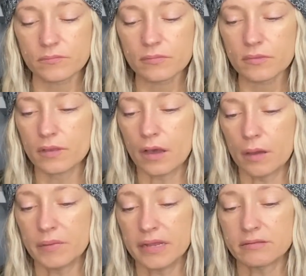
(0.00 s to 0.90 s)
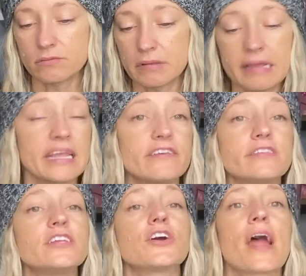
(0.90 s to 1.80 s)
It
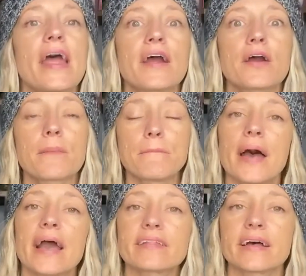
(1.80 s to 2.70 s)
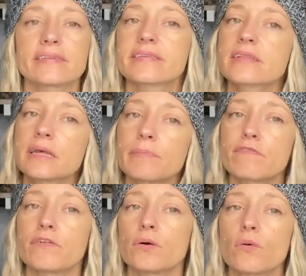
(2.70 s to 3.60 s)
gives your hair back that slip
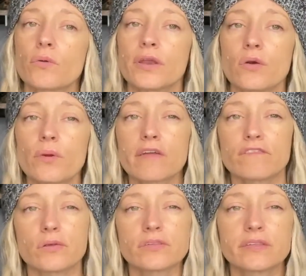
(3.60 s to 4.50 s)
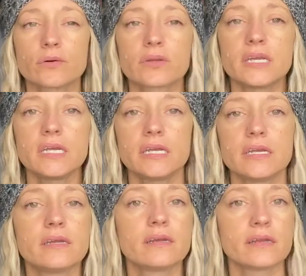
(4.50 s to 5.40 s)
feel, you know, where it feels
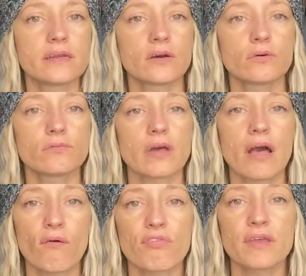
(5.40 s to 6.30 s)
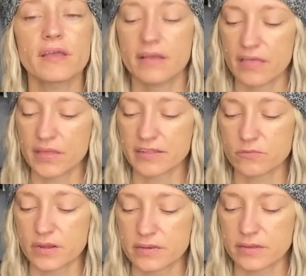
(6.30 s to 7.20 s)
silky, you know, healthy, and that's
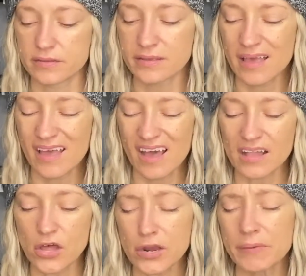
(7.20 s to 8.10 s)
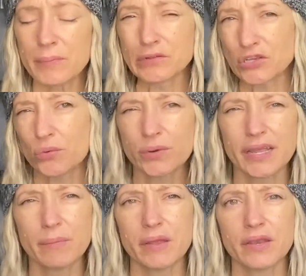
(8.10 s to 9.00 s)
what it does. A lot of people don't
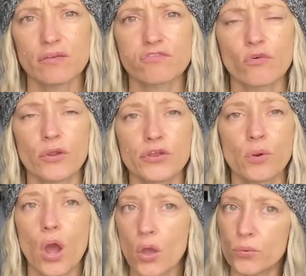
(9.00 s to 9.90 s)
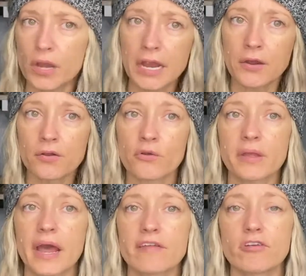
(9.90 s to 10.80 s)
recommend it for your own hair growing
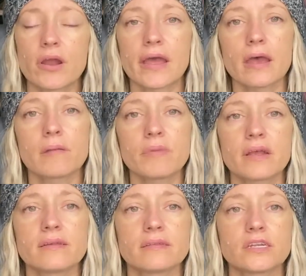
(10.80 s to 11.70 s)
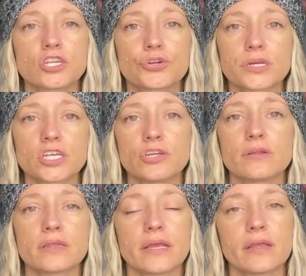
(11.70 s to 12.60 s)
out of your head because it tricks you to
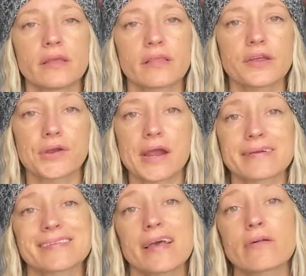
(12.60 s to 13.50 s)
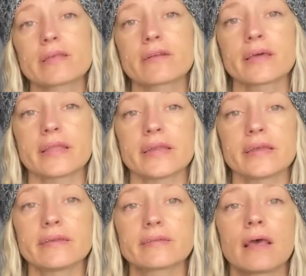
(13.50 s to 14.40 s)
thinking that your hair is healthier than it
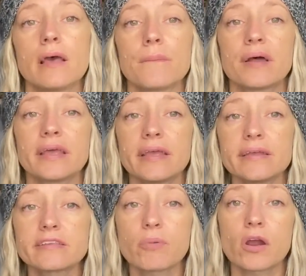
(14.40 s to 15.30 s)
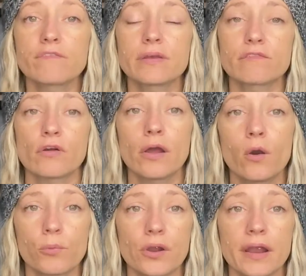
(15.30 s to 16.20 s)
is, but it is perfect for
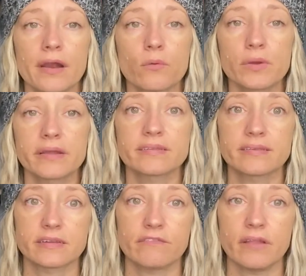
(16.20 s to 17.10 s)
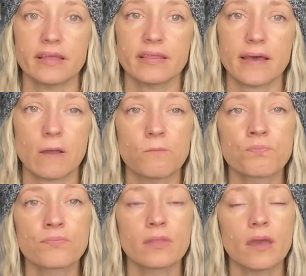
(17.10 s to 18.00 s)
helper hair, wigs, and stuff like that.
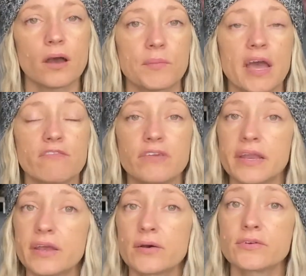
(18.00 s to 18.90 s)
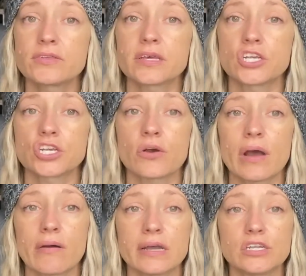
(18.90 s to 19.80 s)
I have videos that show
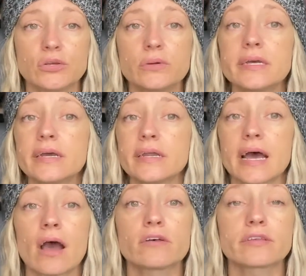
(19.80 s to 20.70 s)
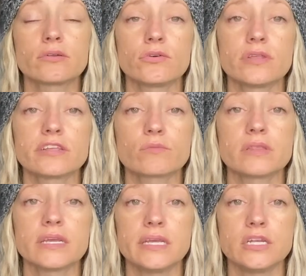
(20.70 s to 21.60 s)
how I do it, and I also do this with
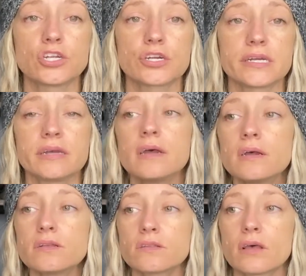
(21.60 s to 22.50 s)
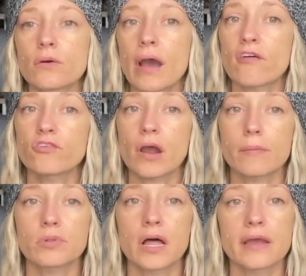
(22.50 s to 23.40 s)
the heat treat. So after I
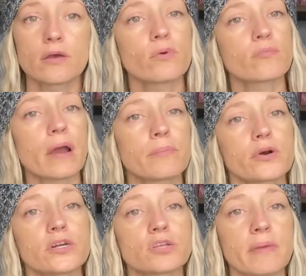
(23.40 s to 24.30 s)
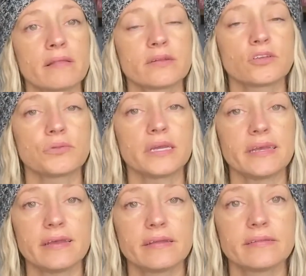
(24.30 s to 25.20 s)
apply it with my brush, mainly to the
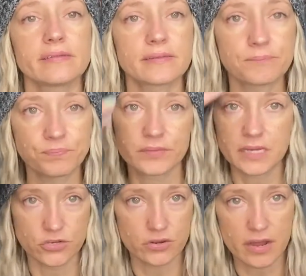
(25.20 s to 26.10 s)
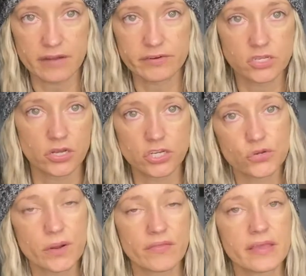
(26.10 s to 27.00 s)
ends, I do not ever touch
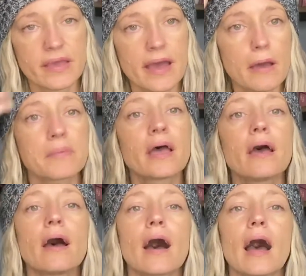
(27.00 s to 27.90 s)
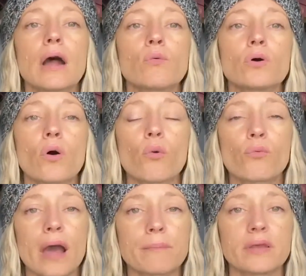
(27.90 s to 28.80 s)
around the cap. I will
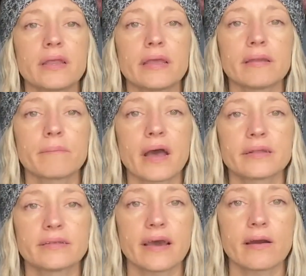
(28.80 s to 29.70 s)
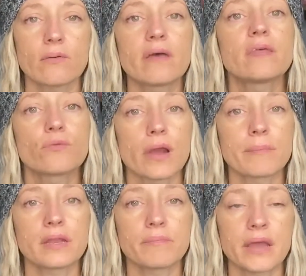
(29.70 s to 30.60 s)
wrap it in my towel and then wrap
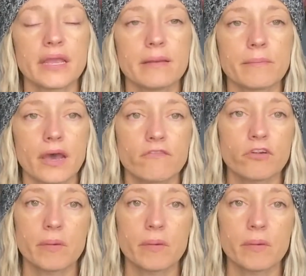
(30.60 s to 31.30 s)
it in my heating pad for about